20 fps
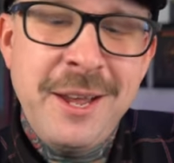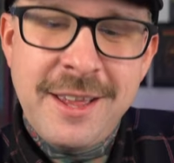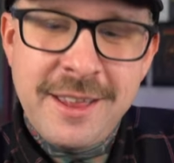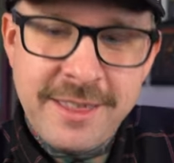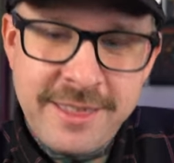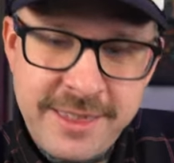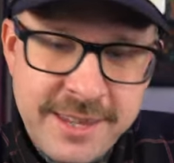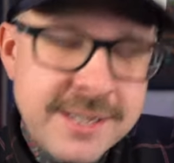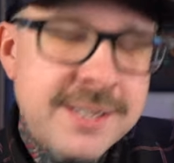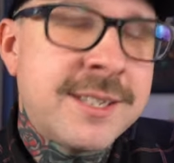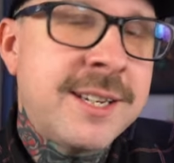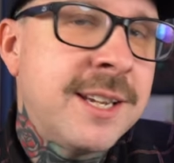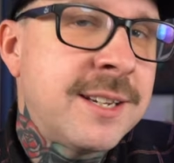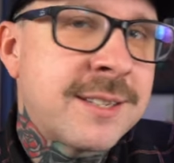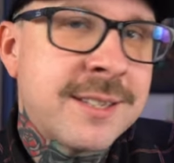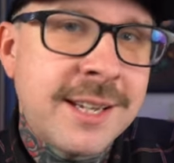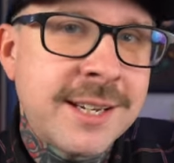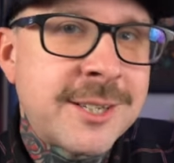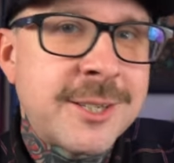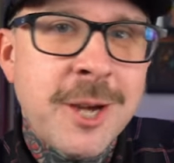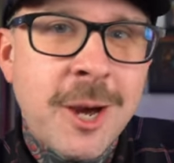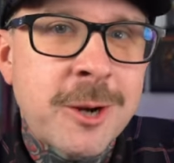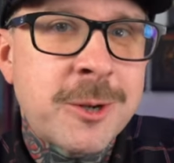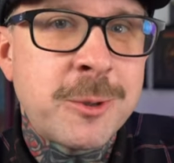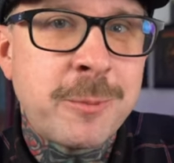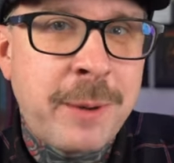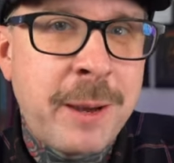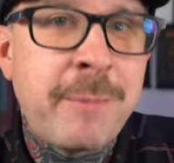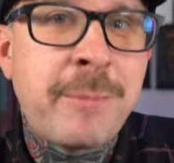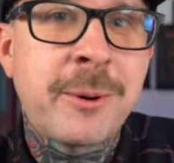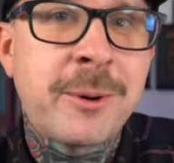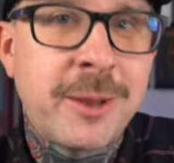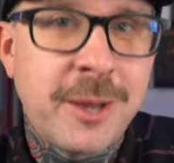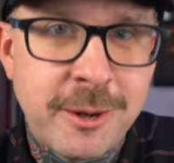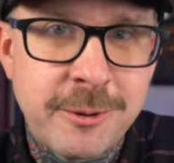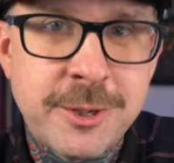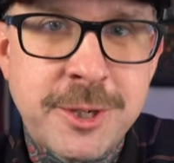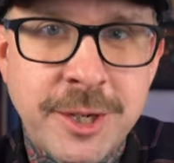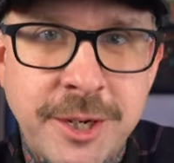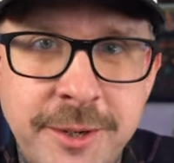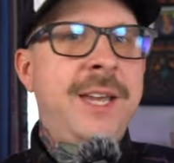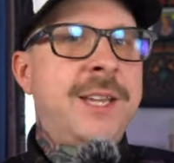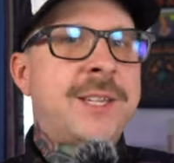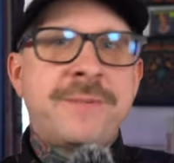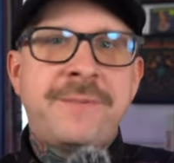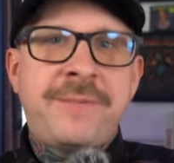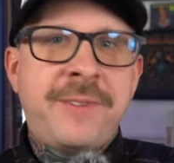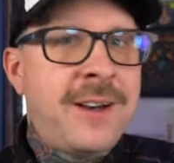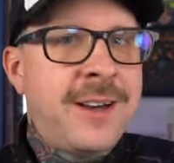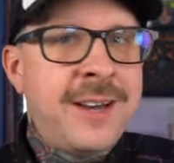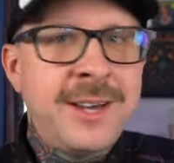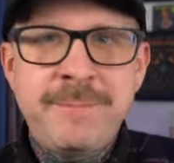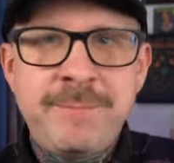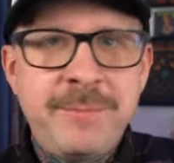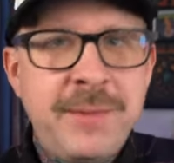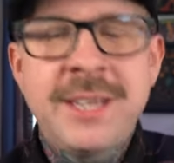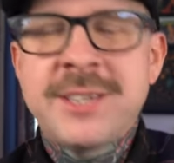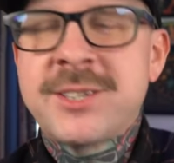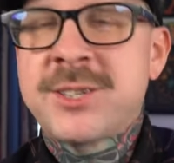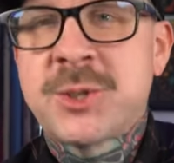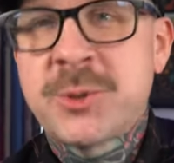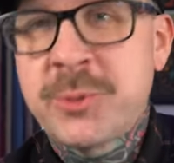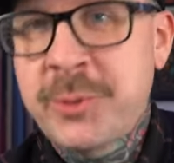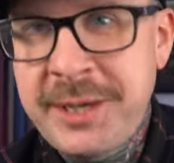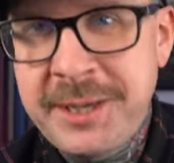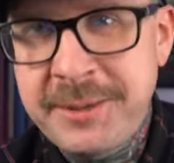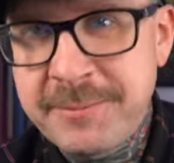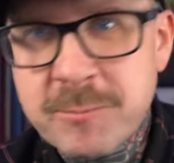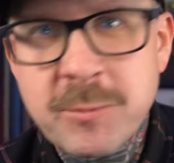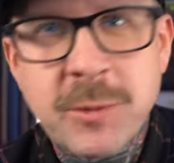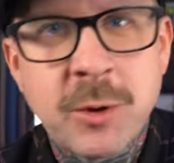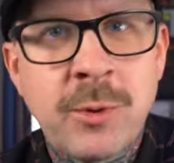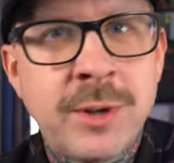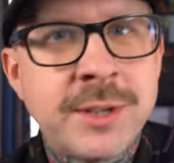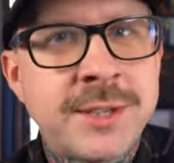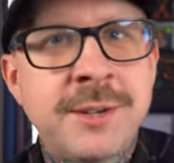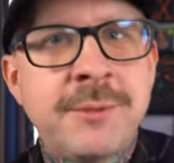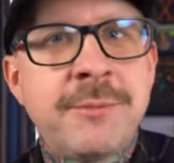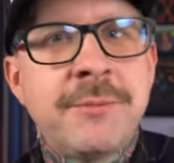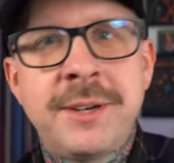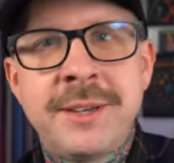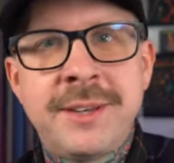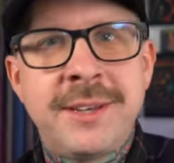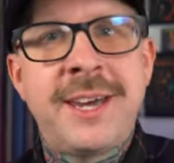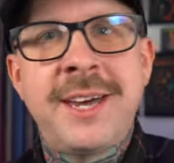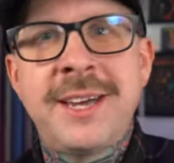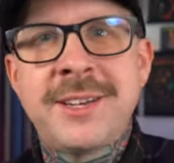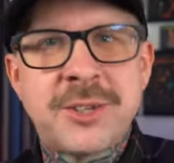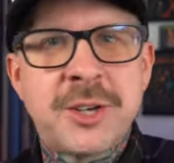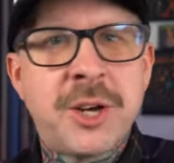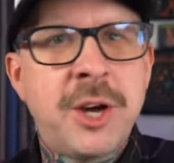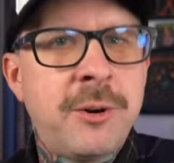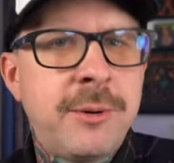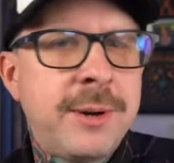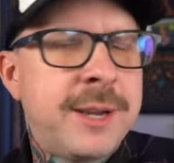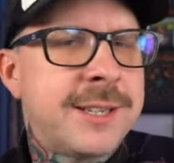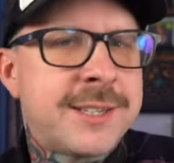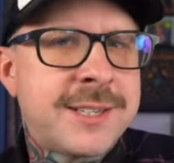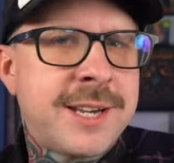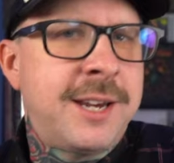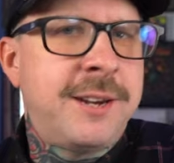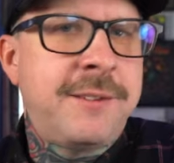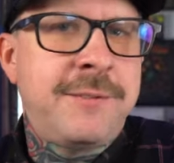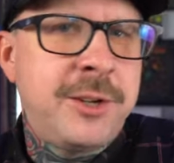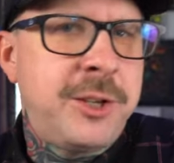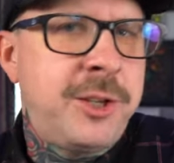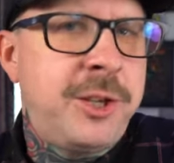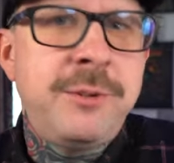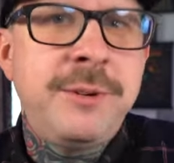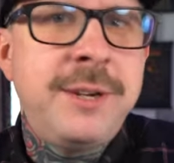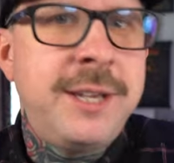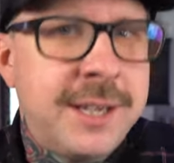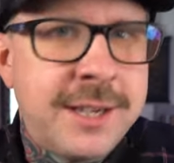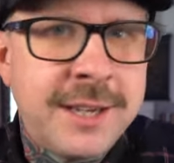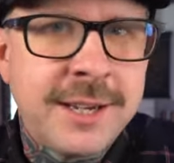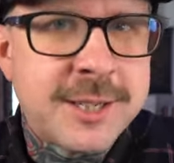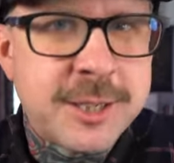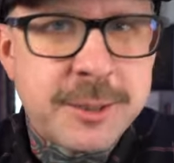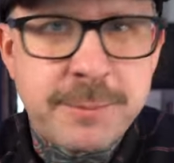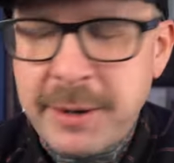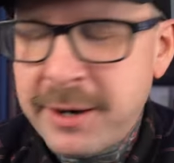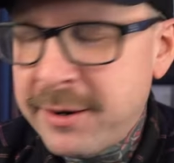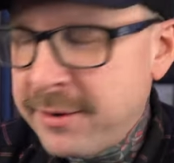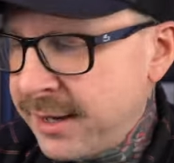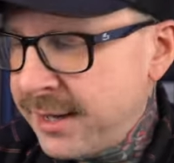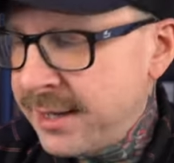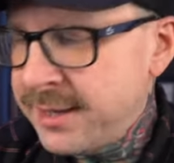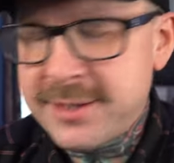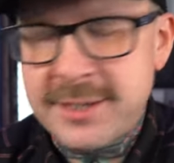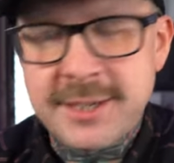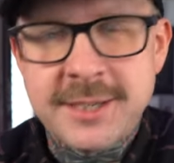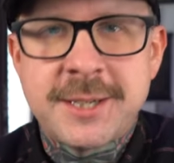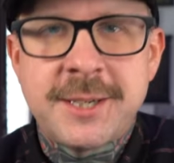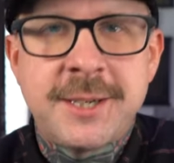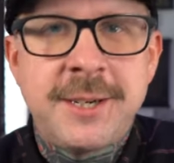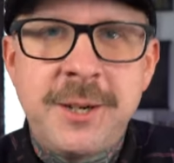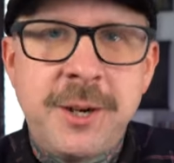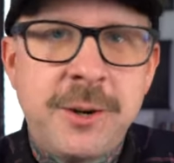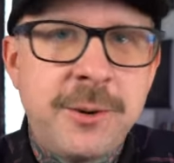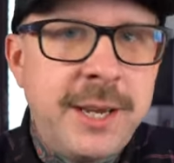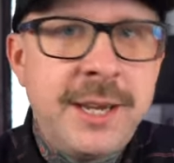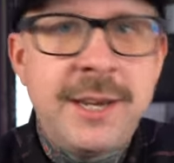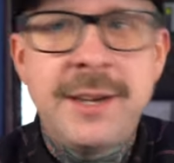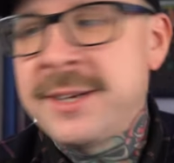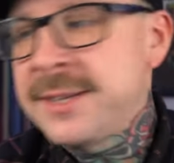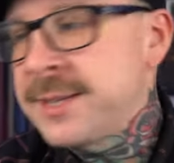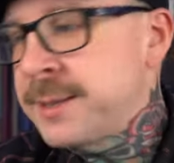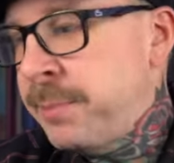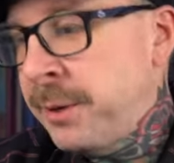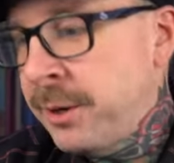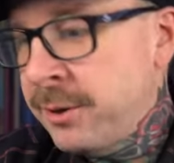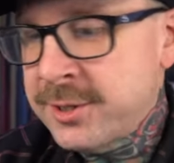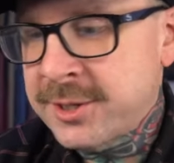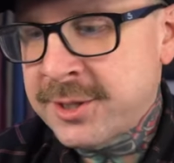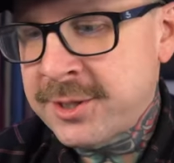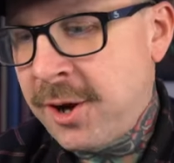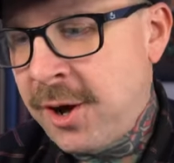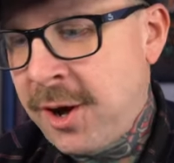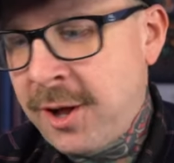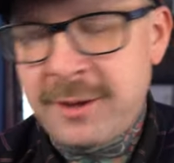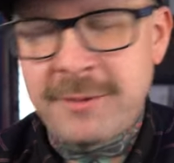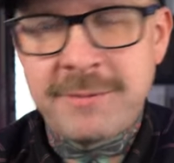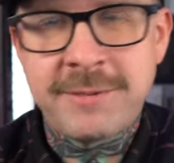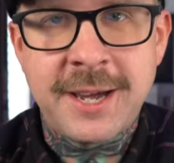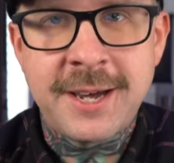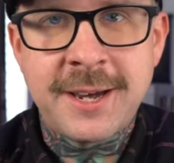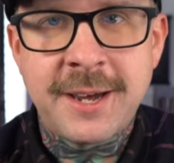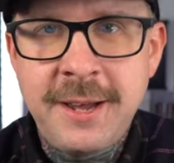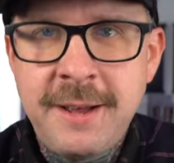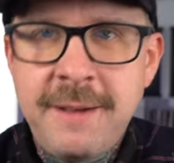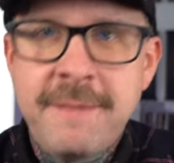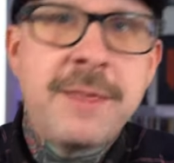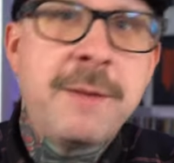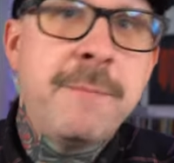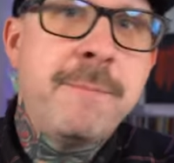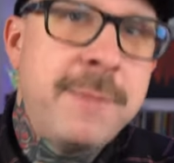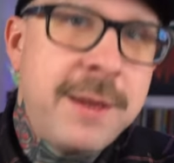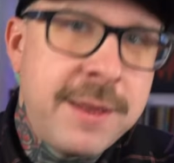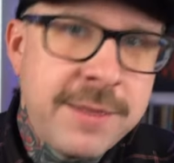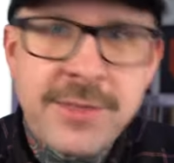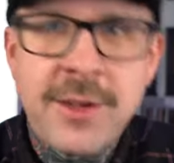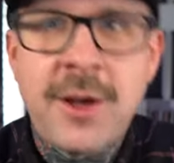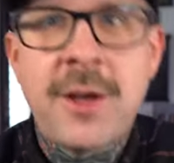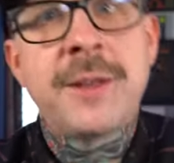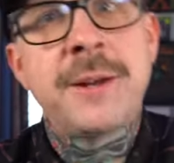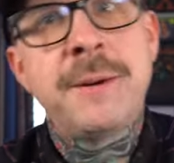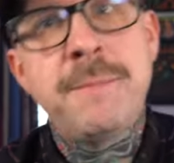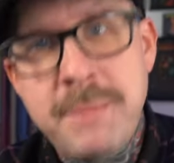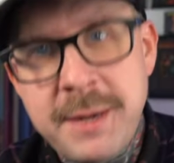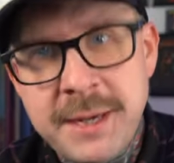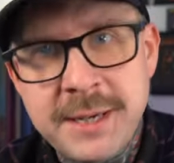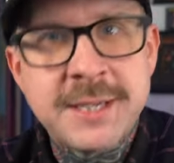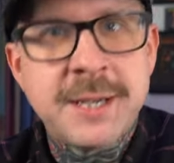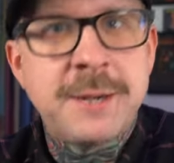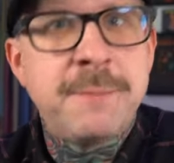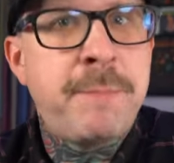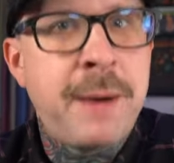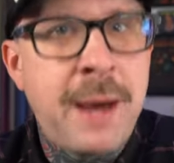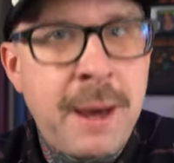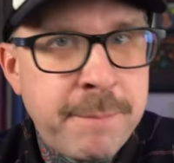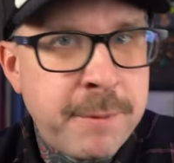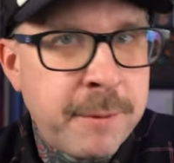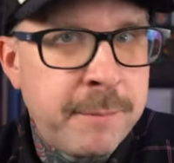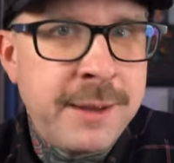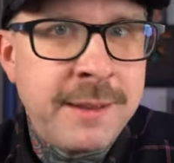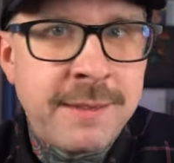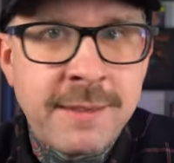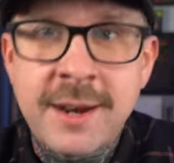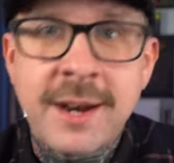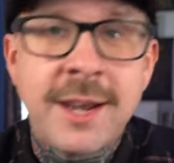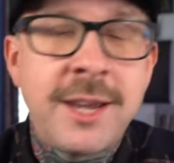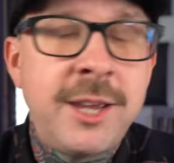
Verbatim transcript: this tastes like Doctor Pepper lotion. It's fine. It's sweet. Once it really gets going, it's kind of a unique experience, as you know, as opposed to all of like the menthol and mint and peppermint that I